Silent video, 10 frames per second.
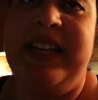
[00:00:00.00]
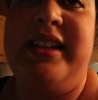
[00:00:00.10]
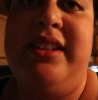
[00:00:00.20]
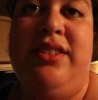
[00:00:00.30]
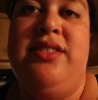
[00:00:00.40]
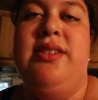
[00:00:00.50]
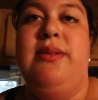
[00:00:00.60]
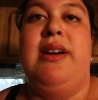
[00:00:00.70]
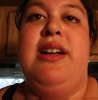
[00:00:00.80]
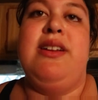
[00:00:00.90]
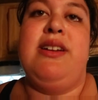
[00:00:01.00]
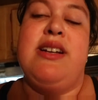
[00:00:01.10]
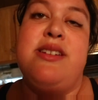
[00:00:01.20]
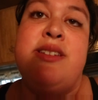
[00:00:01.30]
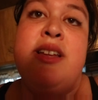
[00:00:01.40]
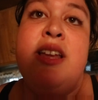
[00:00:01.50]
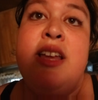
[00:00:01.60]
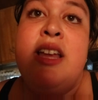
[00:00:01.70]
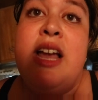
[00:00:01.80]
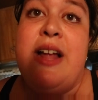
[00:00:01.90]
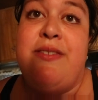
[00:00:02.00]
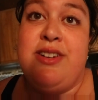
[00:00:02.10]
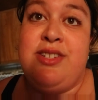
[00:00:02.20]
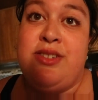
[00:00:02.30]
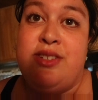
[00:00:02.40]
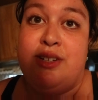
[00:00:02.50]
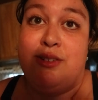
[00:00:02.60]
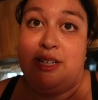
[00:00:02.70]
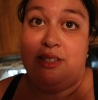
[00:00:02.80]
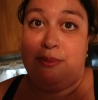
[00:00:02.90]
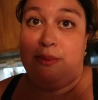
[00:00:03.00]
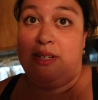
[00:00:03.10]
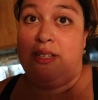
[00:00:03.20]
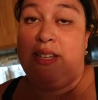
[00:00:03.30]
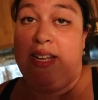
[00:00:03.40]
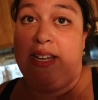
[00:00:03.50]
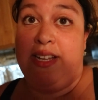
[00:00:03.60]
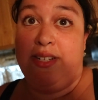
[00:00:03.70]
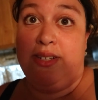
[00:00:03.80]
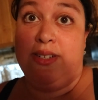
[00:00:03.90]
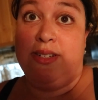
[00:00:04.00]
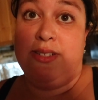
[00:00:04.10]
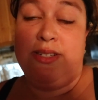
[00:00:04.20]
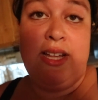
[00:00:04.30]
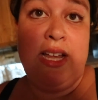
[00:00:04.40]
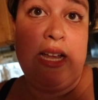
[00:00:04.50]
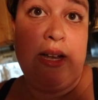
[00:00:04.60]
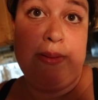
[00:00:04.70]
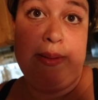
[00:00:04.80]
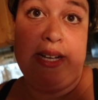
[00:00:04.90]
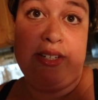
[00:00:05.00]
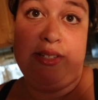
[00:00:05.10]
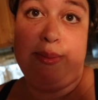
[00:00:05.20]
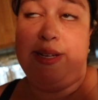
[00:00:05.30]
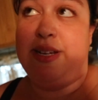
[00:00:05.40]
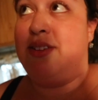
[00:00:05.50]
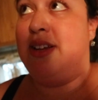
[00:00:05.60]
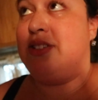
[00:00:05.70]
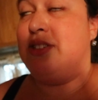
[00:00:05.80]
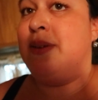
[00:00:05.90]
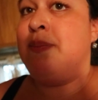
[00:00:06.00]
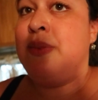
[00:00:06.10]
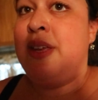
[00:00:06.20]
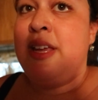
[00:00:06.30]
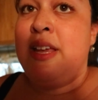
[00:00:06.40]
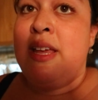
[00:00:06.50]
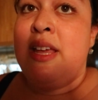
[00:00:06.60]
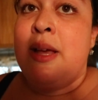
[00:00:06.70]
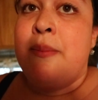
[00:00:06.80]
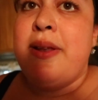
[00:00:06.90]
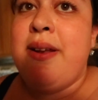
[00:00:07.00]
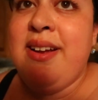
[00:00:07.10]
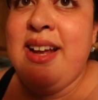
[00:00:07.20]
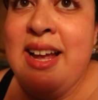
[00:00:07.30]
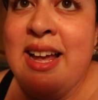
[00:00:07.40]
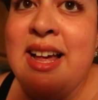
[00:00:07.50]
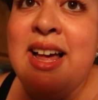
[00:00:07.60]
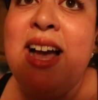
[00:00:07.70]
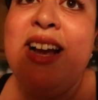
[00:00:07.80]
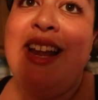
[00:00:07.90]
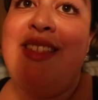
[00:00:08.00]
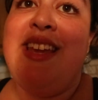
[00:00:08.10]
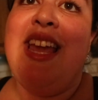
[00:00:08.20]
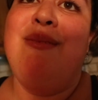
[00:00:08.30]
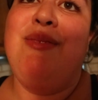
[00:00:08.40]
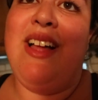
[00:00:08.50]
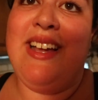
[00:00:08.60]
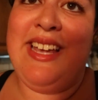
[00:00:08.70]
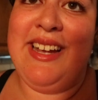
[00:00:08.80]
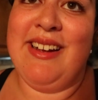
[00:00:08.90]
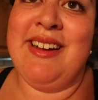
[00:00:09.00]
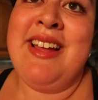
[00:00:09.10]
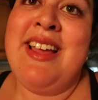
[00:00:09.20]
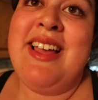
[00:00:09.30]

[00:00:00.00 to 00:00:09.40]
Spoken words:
It is so hot, you guys. At first it was like raining this morning, then it turned out to be actually quite nice, actually. But anyway, I'm gonna end the camp vlog here.